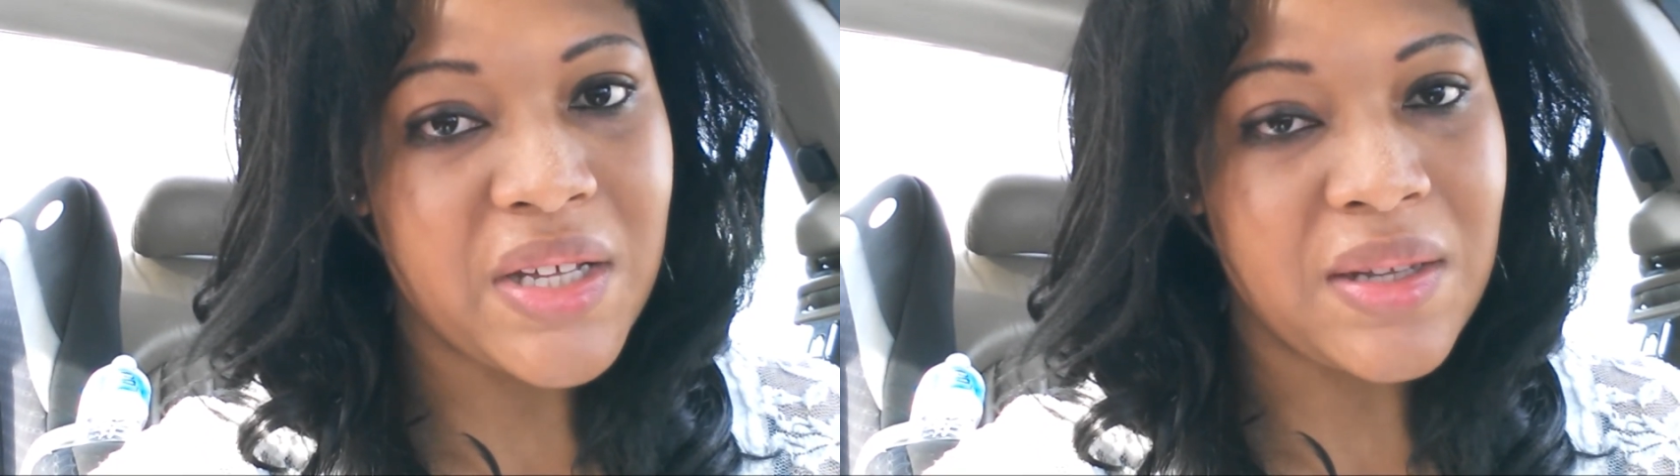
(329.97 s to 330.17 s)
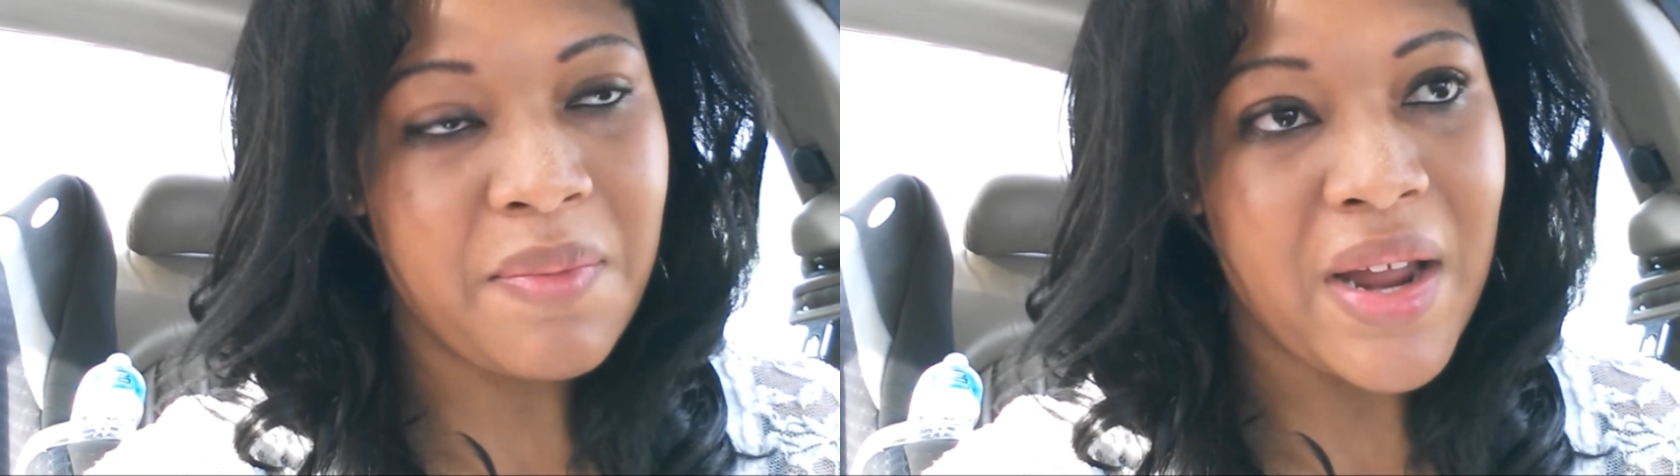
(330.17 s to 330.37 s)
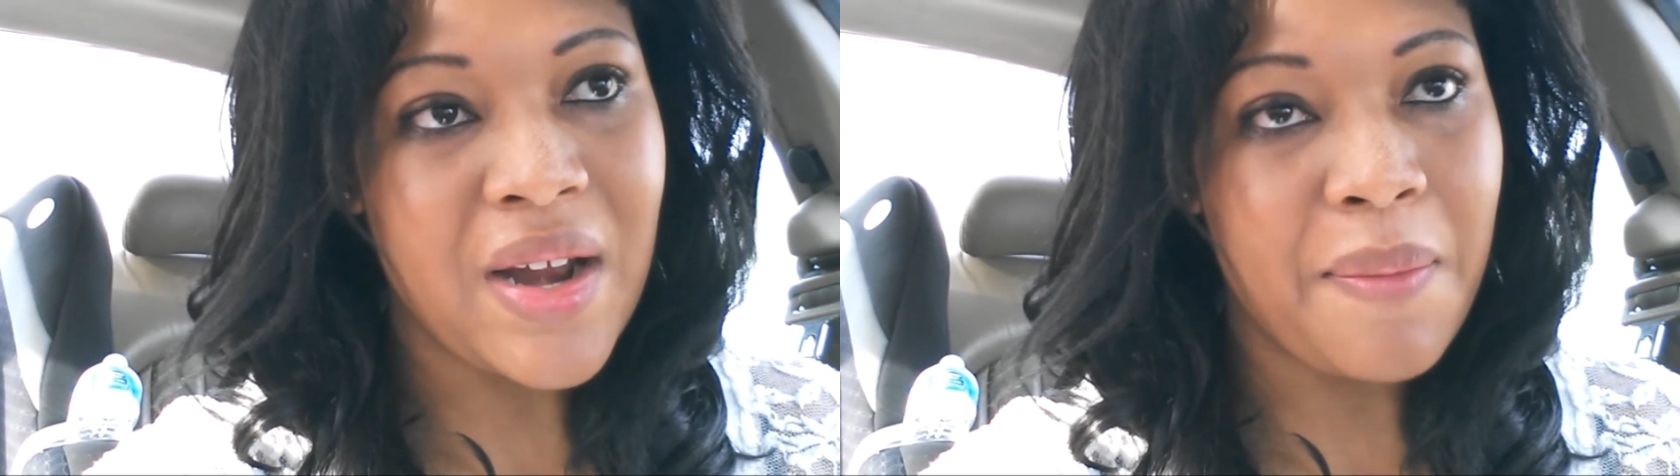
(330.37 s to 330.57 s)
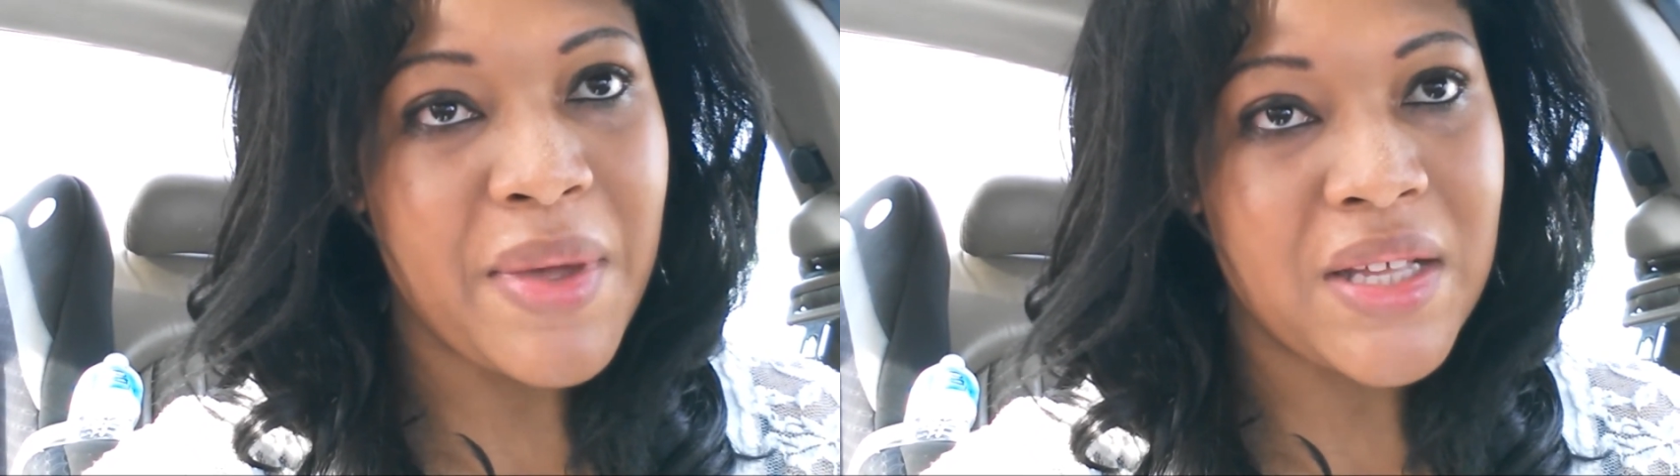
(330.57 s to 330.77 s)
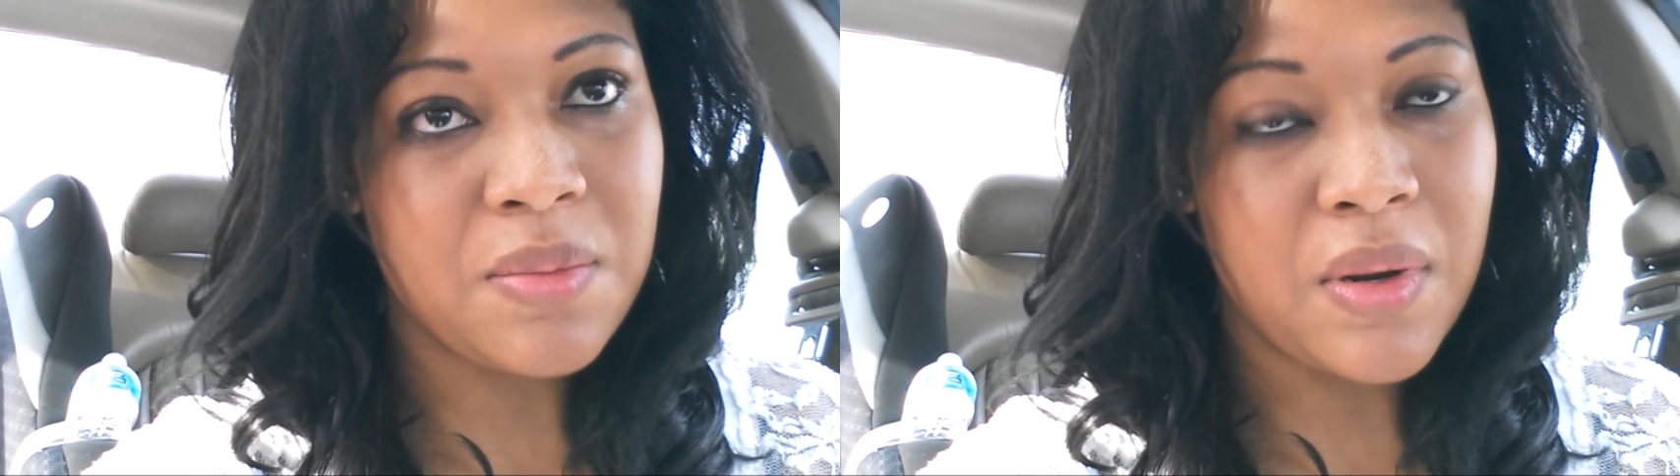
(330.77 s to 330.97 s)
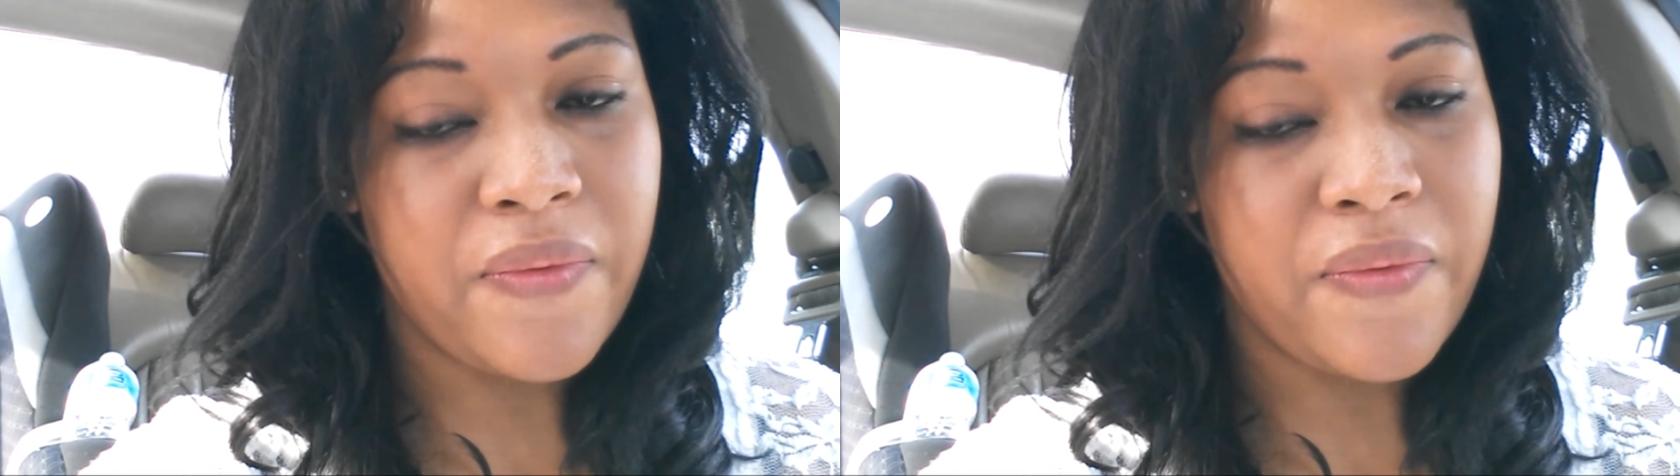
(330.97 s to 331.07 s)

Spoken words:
because it might not be as